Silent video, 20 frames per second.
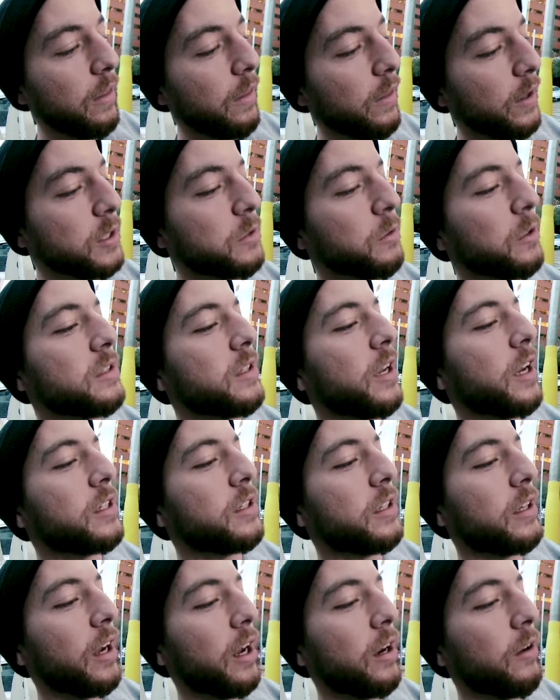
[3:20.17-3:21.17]
This one's
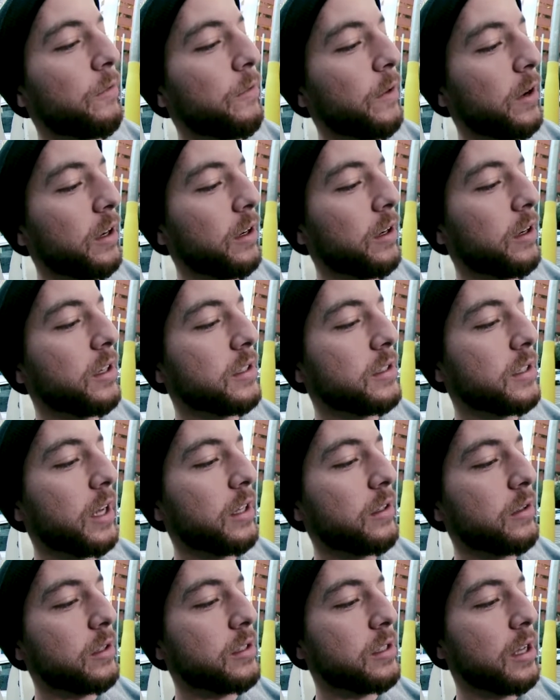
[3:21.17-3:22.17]
actually kind of funny because
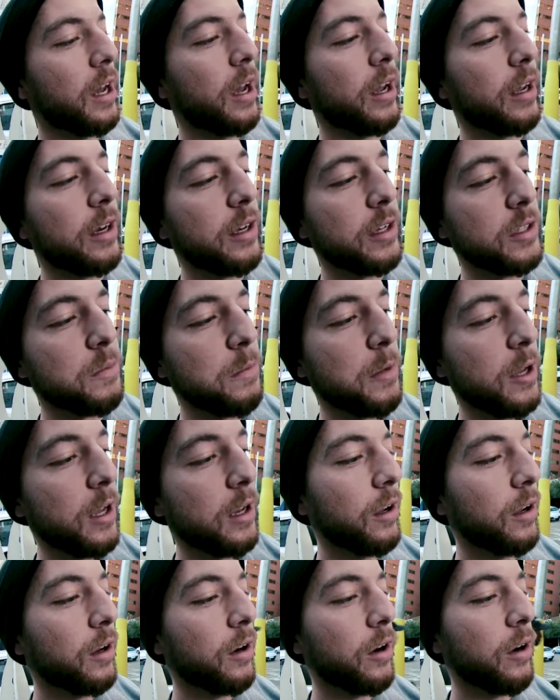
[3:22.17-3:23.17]
that dude's lying in his
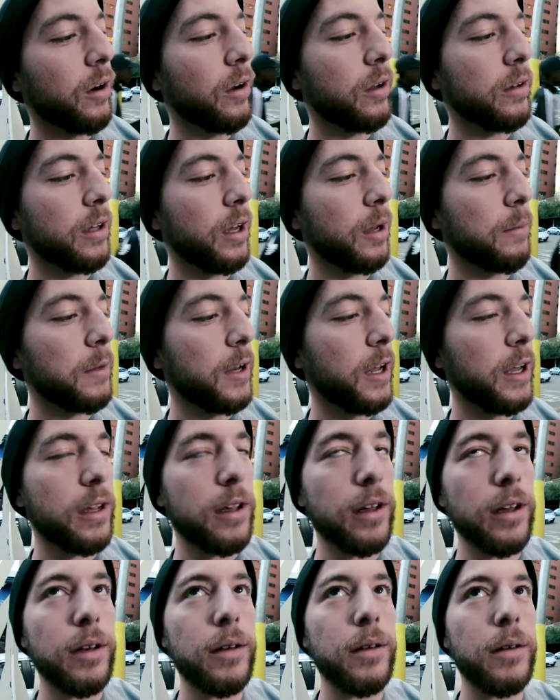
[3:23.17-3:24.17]
bed, curled up
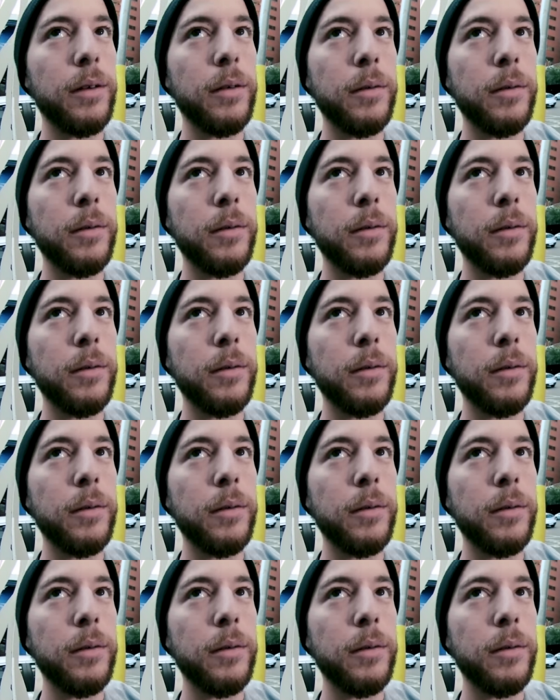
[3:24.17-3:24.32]
naked,